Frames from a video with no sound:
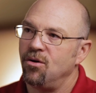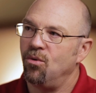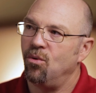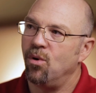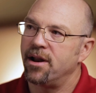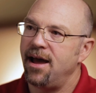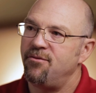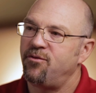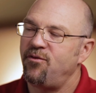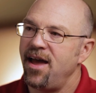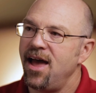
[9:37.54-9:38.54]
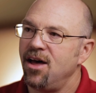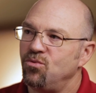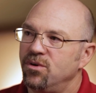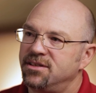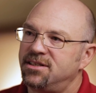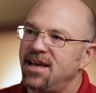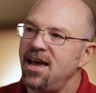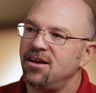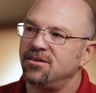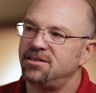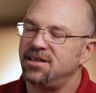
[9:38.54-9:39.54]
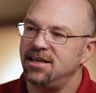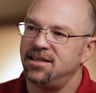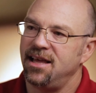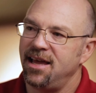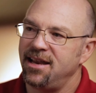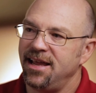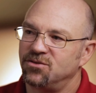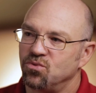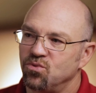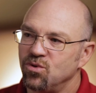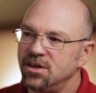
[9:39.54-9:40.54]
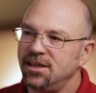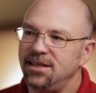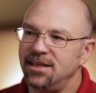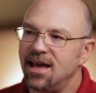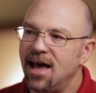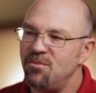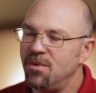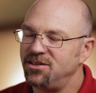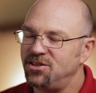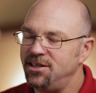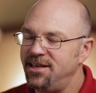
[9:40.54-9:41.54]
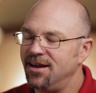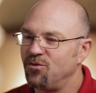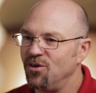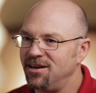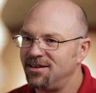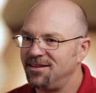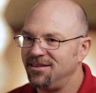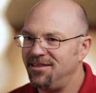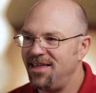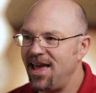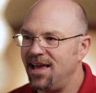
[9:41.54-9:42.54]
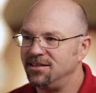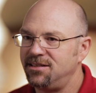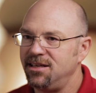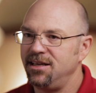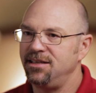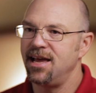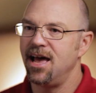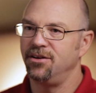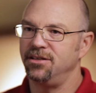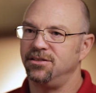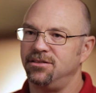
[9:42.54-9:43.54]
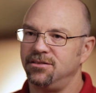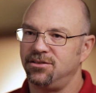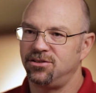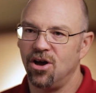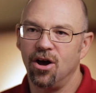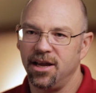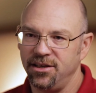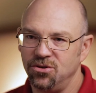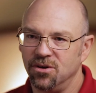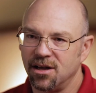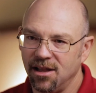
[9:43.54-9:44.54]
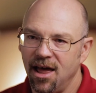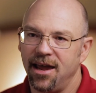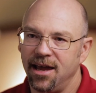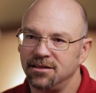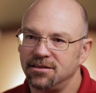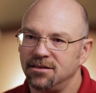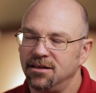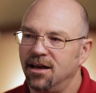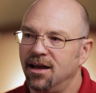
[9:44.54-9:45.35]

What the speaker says: what I've found with sales is that it's really not much different than sitting down and talking to a client.